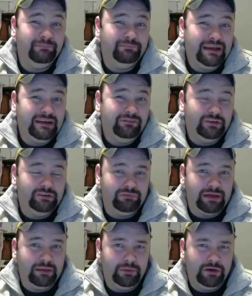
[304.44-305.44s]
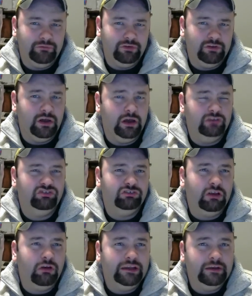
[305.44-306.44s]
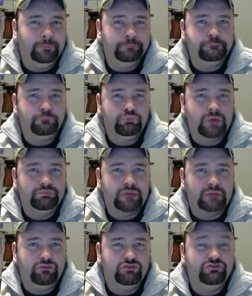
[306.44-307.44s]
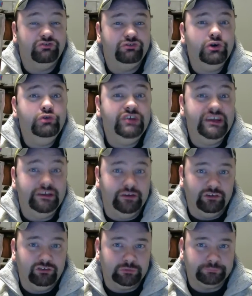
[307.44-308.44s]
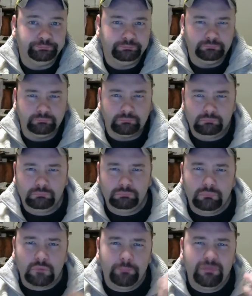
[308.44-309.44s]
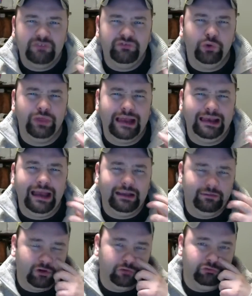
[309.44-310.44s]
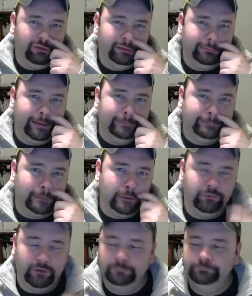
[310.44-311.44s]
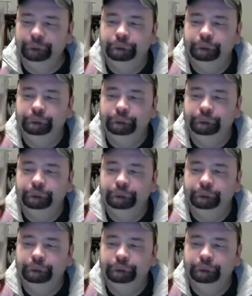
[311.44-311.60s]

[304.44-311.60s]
a bit of a development of a slight fruitiness before that lactose thing takes over.